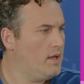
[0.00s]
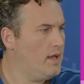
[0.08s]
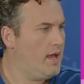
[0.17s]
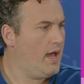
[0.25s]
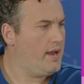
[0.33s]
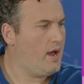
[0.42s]

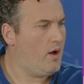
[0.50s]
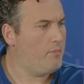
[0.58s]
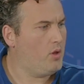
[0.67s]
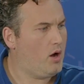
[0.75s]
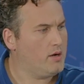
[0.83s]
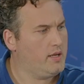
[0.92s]
And now
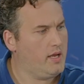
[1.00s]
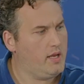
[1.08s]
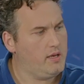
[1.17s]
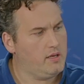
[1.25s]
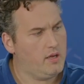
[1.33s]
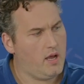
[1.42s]
I'm logged
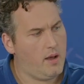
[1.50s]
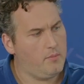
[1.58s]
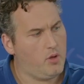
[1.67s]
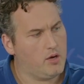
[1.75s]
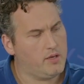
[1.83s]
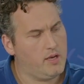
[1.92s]
in. I'm
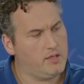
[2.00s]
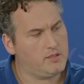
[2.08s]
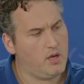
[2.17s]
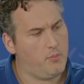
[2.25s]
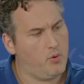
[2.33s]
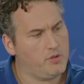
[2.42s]
logged in as
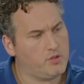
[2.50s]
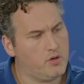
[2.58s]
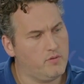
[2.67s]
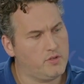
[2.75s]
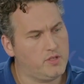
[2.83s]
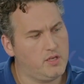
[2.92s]
SailPoint
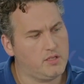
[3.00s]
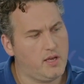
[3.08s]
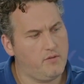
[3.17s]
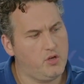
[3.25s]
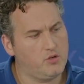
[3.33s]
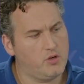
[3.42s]
Services. I
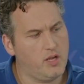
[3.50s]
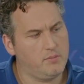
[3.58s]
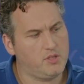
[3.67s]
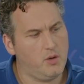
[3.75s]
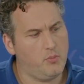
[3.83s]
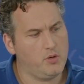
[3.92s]
have a username
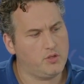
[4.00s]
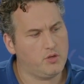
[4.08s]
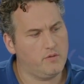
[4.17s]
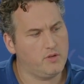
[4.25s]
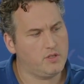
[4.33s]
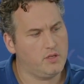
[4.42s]
SailPoint
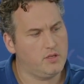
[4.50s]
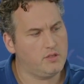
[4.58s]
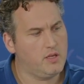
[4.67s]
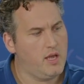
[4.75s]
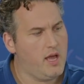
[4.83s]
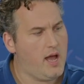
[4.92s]

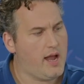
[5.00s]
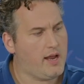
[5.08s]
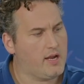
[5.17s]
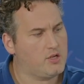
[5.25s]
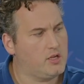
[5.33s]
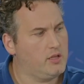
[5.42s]
Services. I
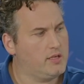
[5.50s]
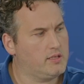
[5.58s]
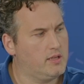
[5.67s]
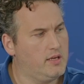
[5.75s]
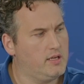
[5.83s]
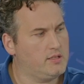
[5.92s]
can actually click
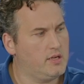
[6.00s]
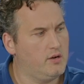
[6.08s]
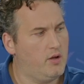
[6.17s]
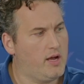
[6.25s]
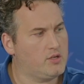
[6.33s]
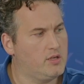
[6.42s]
to this, and
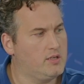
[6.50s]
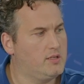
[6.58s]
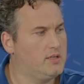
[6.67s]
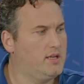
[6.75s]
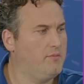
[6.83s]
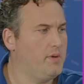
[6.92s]
it'll actually
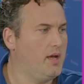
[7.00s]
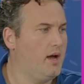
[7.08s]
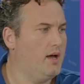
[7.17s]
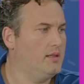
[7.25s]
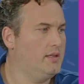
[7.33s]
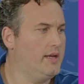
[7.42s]
give me
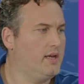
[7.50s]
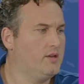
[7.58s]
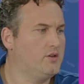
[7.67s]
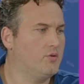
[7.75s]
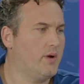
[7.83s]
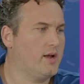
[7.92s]
a
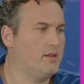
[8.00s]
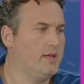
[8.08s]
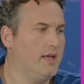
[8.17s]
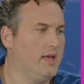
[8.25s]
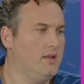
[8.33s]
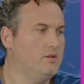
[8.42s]
link
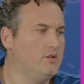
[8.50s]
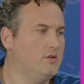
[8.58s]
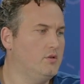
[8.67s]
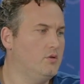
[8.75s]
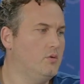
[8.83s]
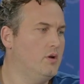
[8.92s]
directly
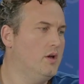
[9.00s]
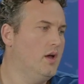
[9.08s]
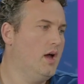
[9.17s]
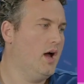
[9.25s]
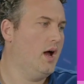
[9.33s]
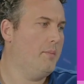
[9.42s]
into
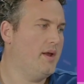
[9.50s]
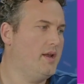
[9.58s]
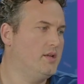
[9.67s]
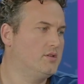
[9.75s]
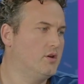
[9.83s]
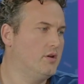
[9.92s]
my
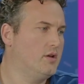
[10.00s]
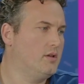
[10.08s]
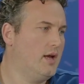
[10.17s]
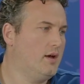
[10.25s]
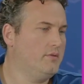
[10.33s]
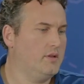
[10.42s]
Identity Security
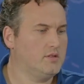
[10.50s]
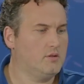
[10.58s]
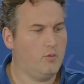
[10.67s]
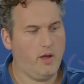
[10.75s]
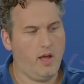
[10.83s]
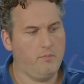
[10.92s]
Cloud. That's the
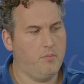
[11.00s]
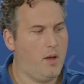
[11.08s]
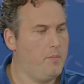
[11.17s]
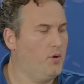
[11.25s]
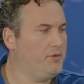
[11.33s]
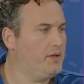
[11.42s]
way I
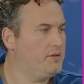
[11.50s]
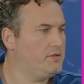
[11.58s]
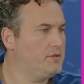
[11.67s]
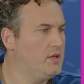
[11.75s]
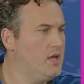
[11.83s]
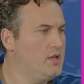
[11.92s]
built
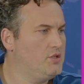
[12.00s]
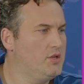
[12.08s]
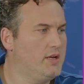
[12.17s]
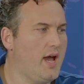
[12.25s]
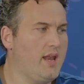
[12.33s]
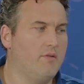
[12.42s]
this. So you
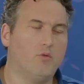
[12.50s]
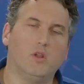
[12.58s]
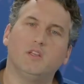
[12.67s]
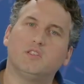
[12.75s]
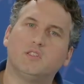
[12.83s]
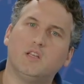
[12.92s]
can kind of
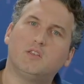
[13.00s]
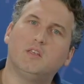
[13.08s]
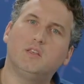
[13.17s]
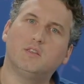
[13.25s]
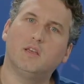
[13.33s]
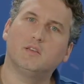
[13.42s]
really stitch
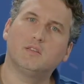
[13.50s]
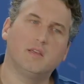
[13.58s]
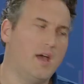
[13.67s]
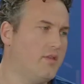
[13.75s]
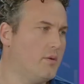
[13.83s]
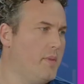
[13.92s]
these things
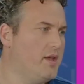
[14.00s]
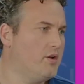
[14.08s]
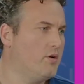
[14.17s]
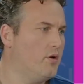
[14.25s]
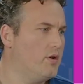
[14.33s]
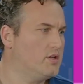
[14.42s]
together, make
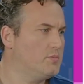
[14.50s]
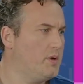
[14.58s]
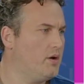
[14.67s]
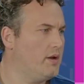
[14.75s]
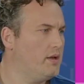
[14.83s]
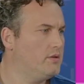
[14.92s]
your own
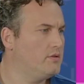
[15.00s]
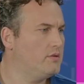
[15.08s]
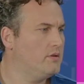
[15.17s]
experience.